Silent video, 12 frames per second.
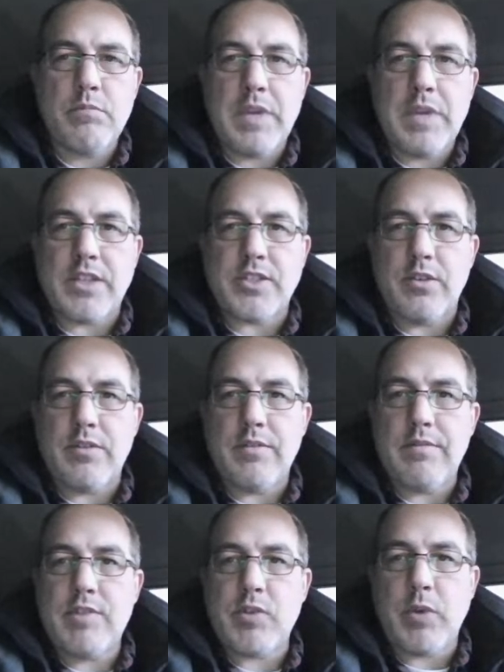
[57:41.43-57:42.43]
yeah, so
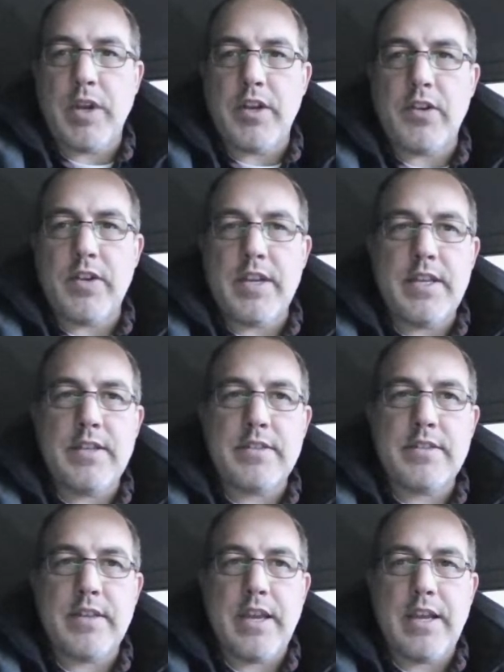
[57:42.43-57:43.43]
20
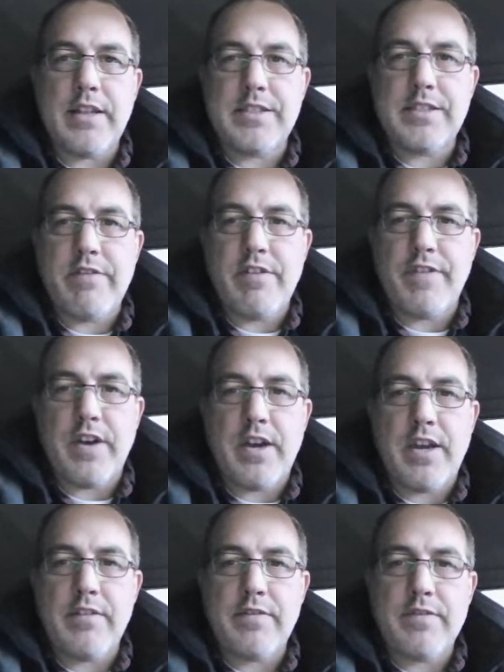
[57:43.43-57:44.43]
degrees at
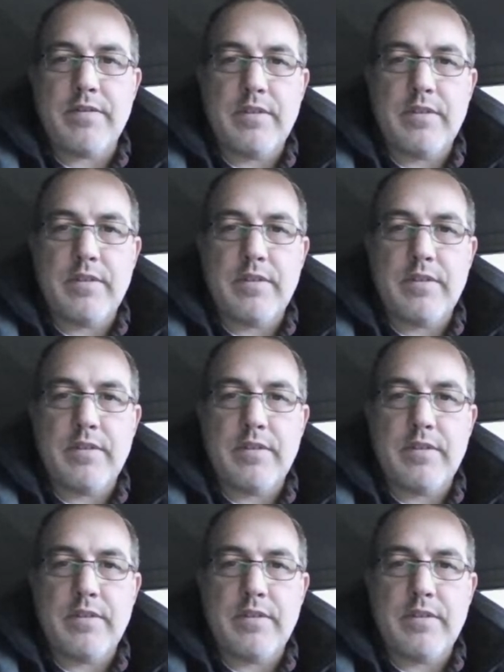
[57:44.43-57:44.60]
75